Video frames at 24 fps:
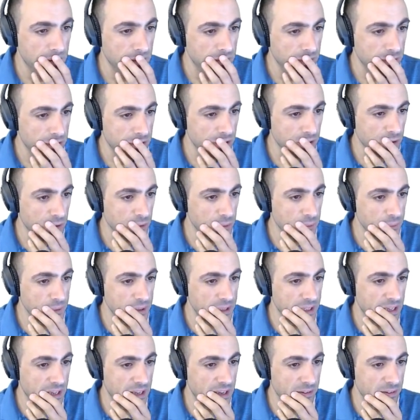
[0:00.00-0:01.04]
So we
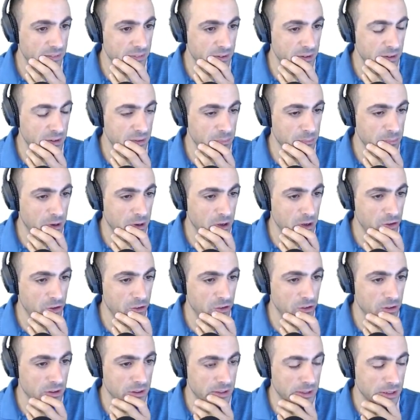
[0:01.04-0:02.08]
have a
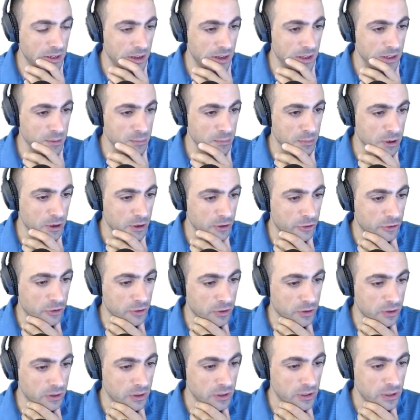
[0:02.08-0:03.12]
marshal and
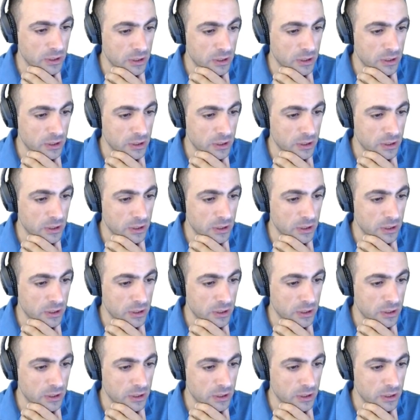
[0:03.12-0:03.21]
unmarshal.